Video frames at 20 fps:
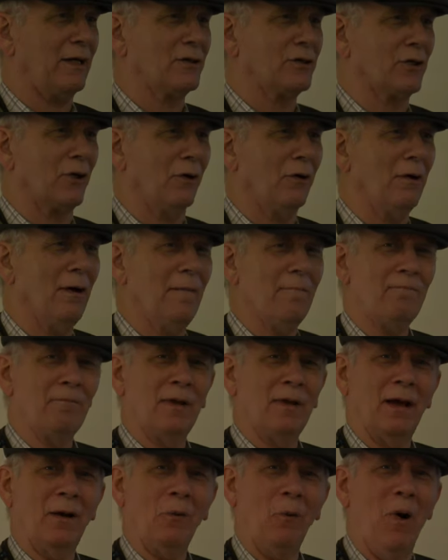So
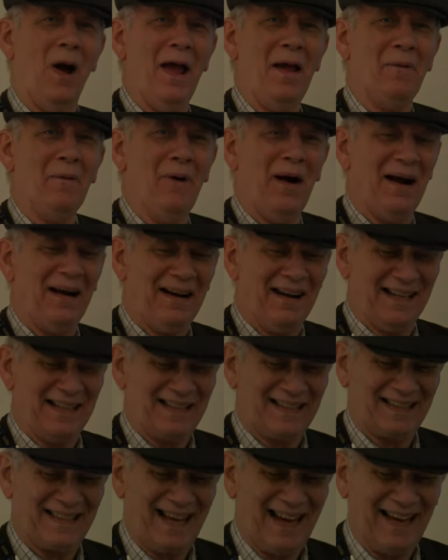where
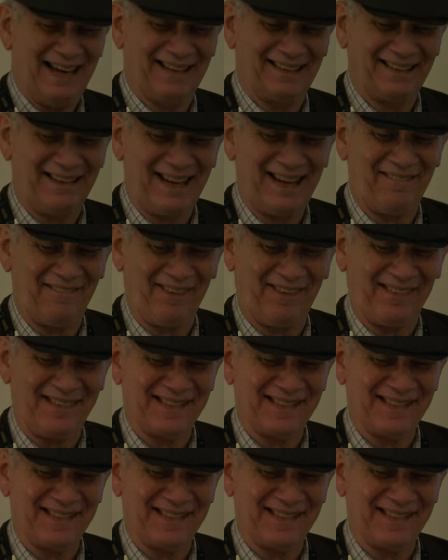does that leave you?